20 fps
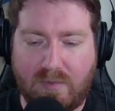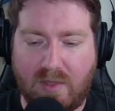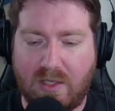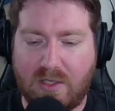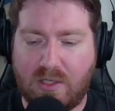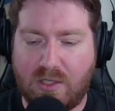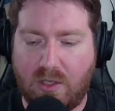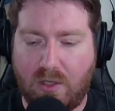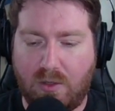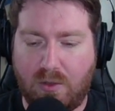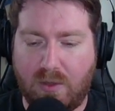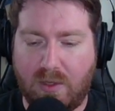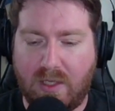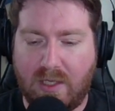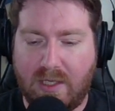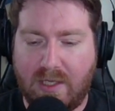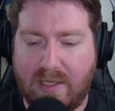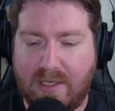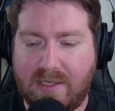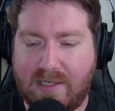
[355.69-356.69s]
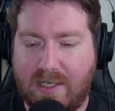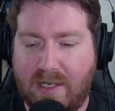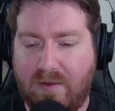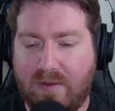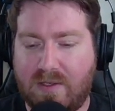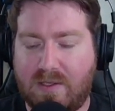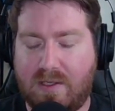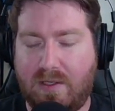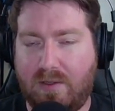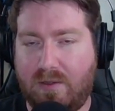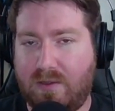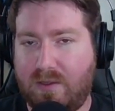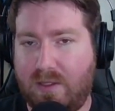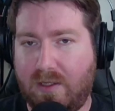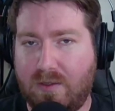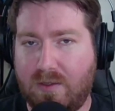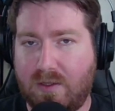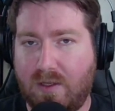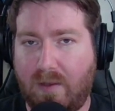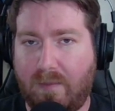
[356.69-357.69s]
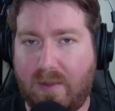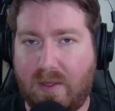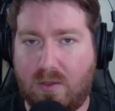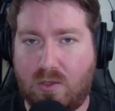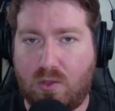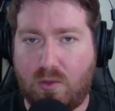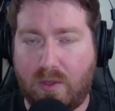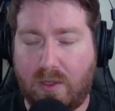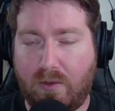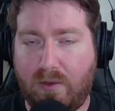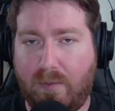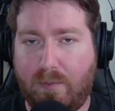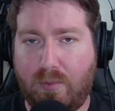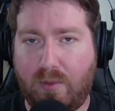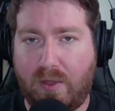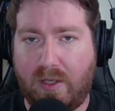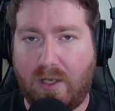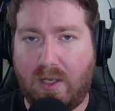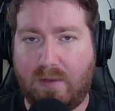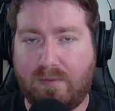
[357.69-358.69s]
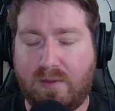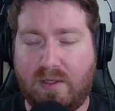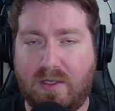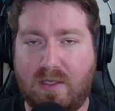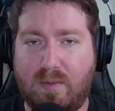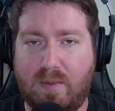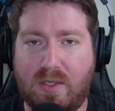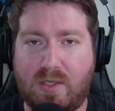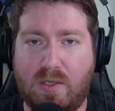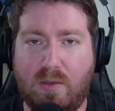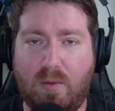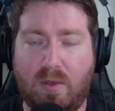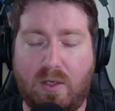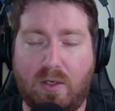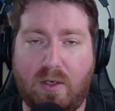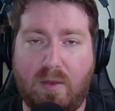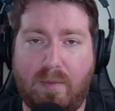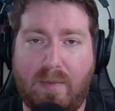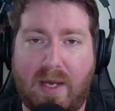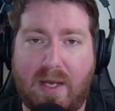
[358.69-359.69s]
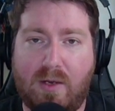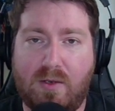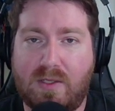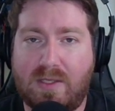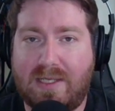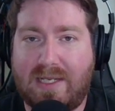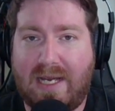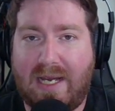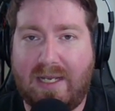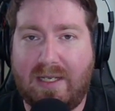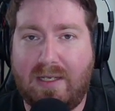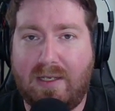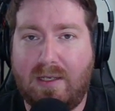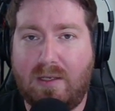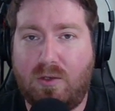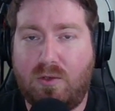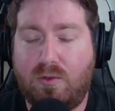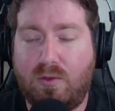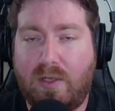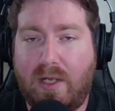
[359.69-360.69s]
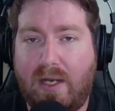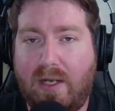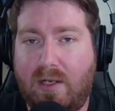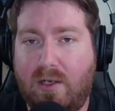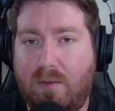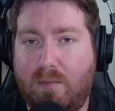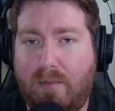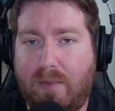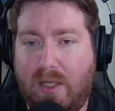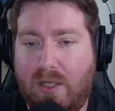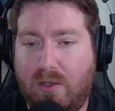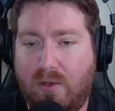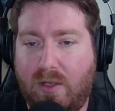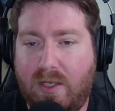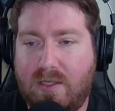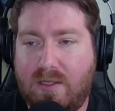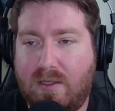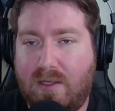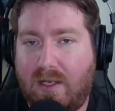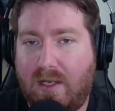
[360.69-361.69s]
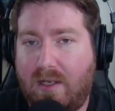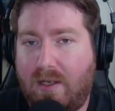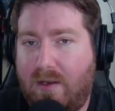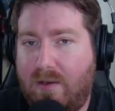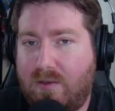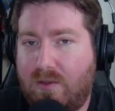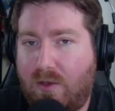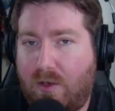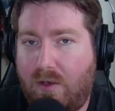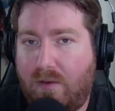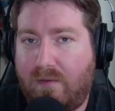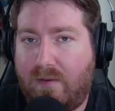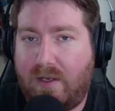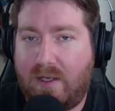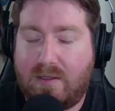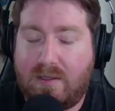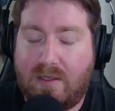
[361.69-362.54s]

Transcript: So Sarenth Steel Seeker is going to be triggering pretty often, especially when our commander's attacking and creating meteorites that count as artifacts